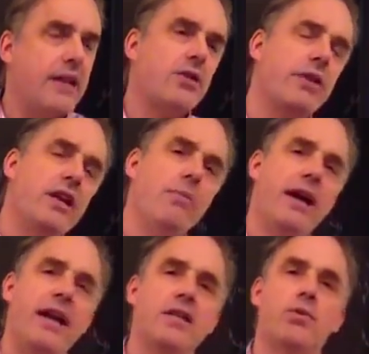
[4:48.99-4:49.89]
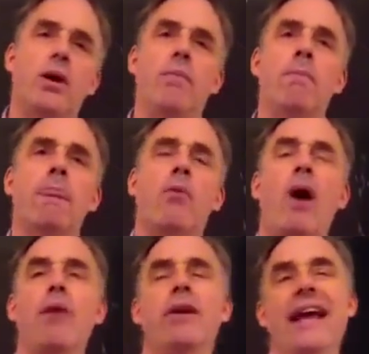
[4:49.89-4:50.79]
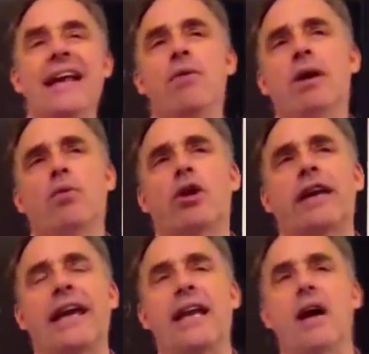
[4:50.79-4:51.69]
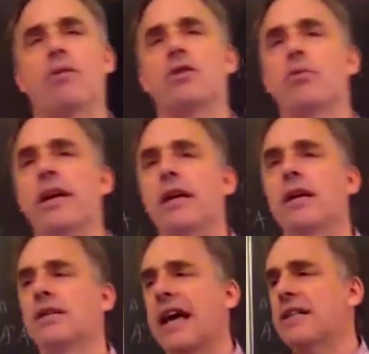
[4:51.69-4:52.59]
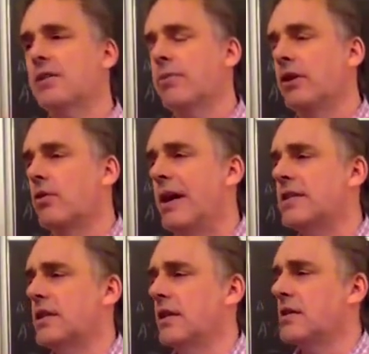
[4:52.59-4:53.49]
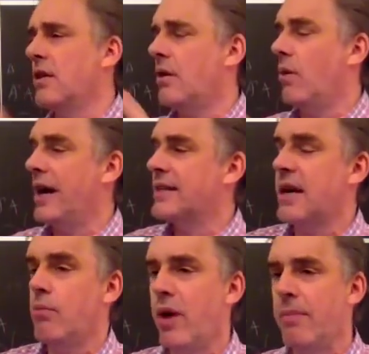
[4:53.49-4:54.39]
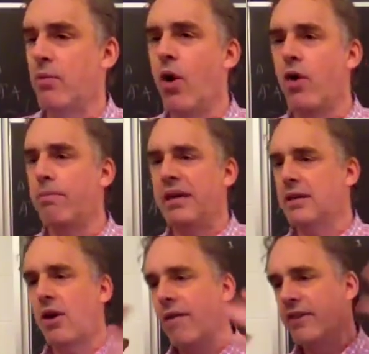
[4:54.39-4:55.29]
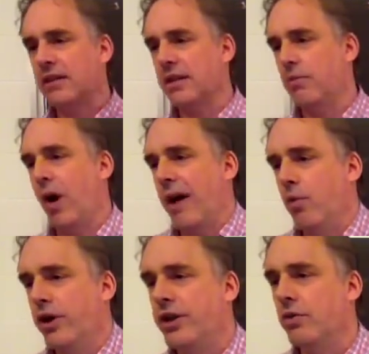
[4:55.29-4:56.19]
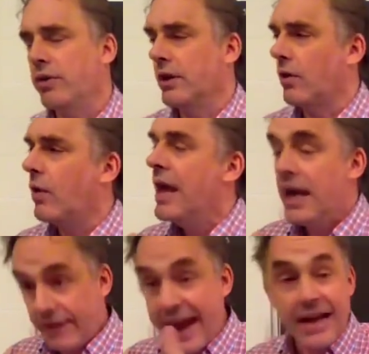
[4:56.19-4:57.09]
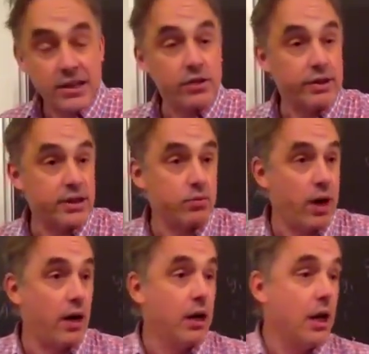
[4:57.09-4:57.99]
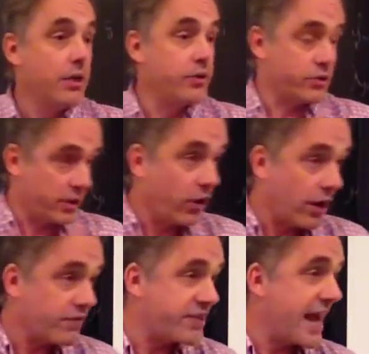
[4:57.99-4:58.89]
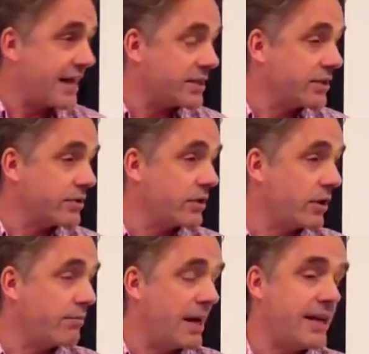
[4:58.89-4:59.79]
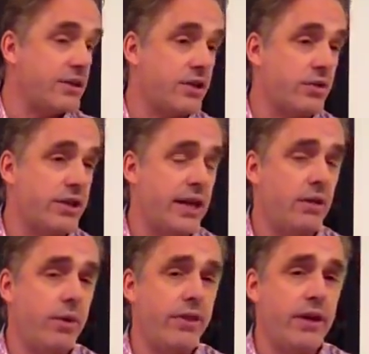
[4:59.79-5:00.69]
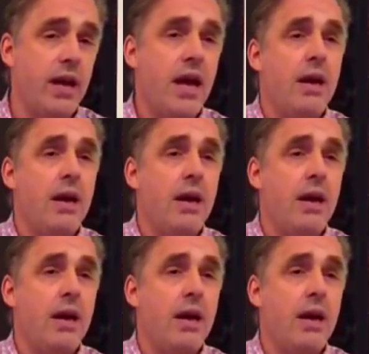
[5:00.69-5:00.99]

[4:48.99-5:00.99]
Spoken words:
And so then you might ask, well, Why would anyone work 80 hours a week? Because that's the real question. It's not why some women won't, because obviously, why would you, you know? The answer is, well, there's a lot of status and there's a lot of money associated with it.